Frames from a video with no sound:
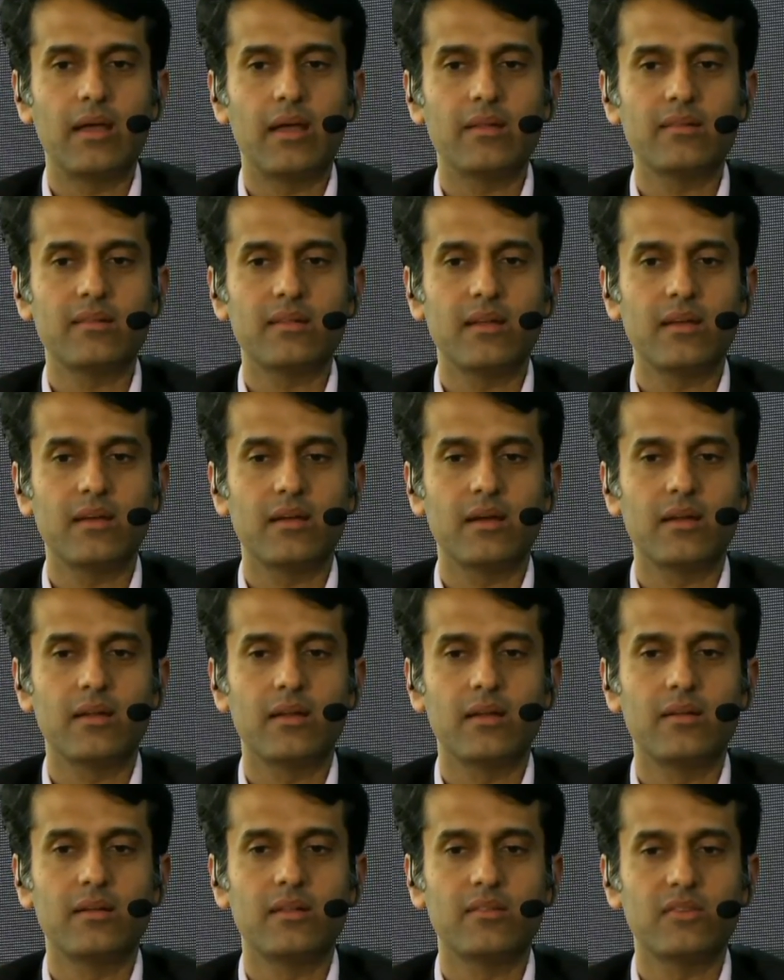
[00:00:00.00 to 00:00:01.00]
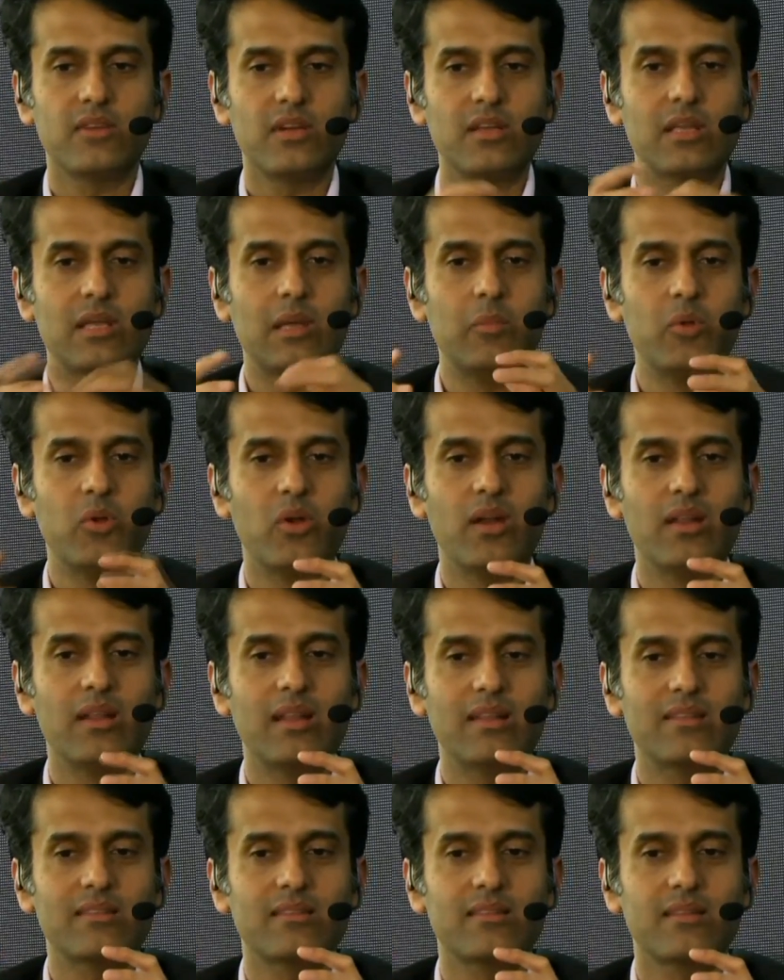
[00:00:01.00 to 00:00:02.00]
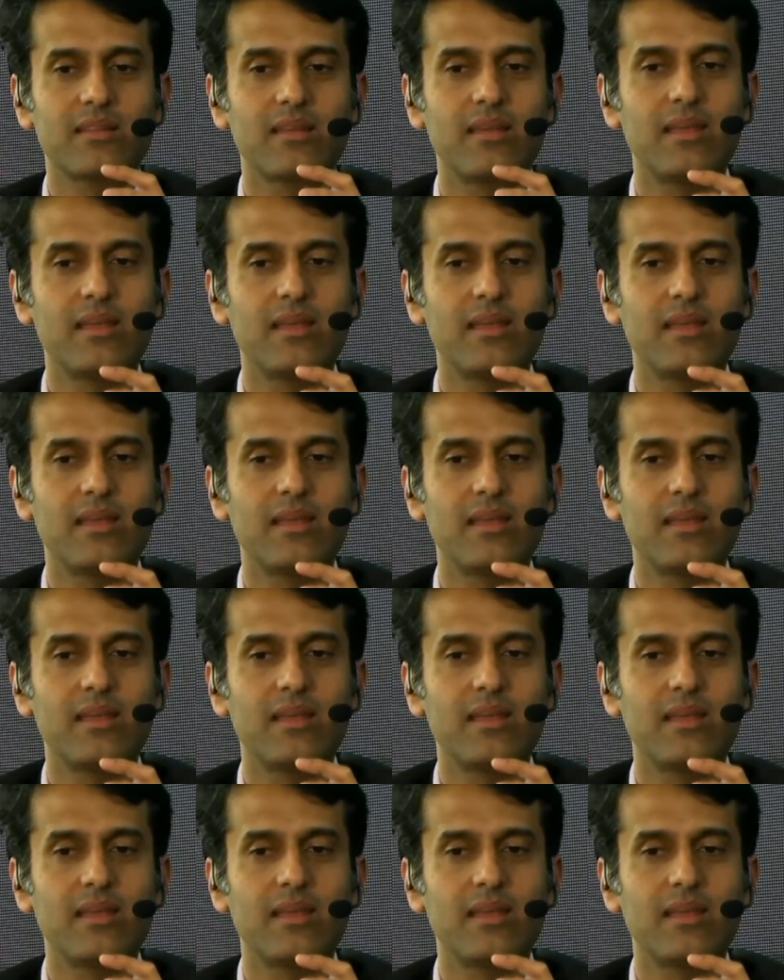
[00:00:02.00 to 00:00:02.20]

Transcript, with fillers: I'd say a, a discrete community that's